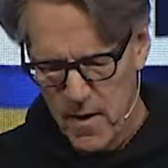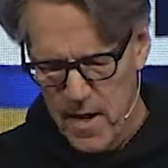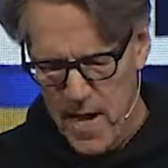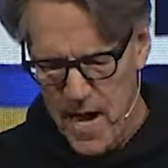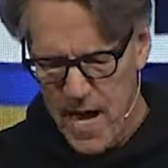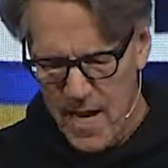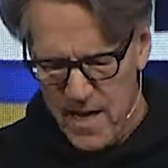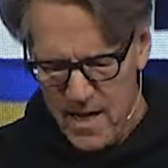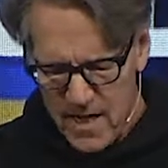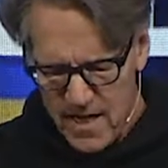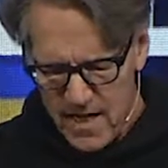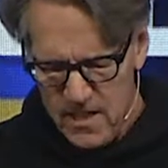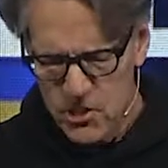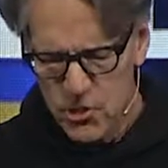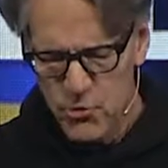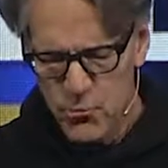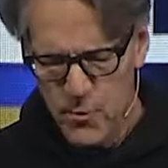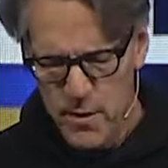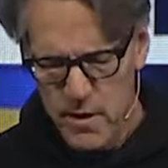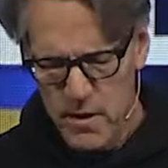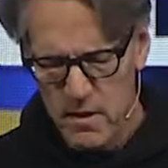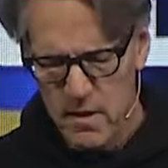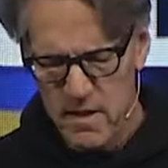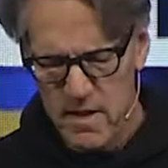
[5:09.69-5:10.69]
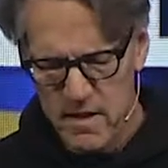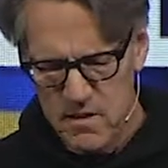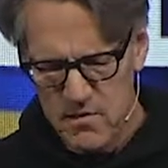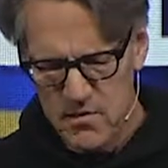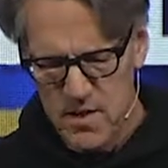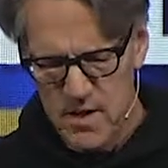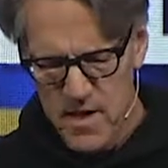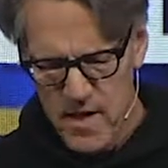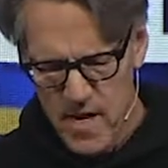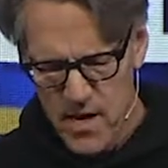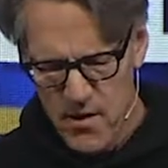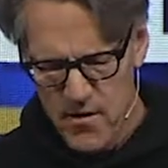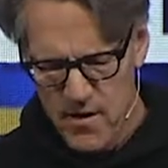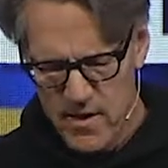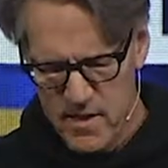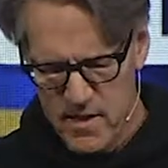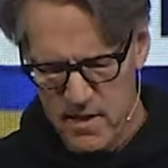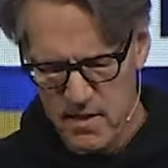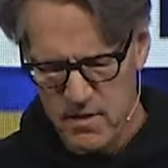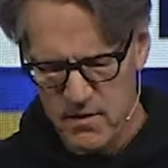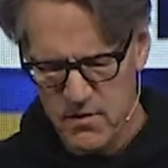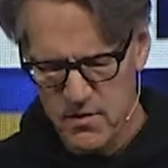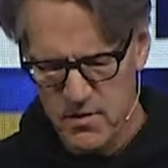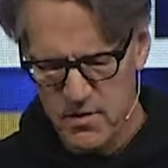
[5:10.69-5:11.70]
and Israel, his
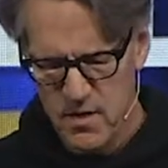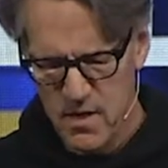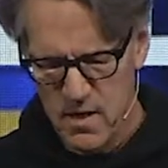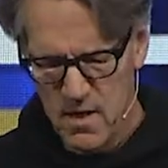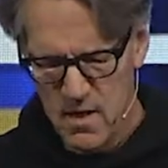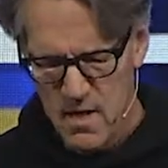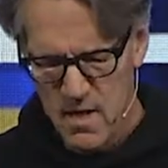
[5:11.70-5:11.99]
inheritance.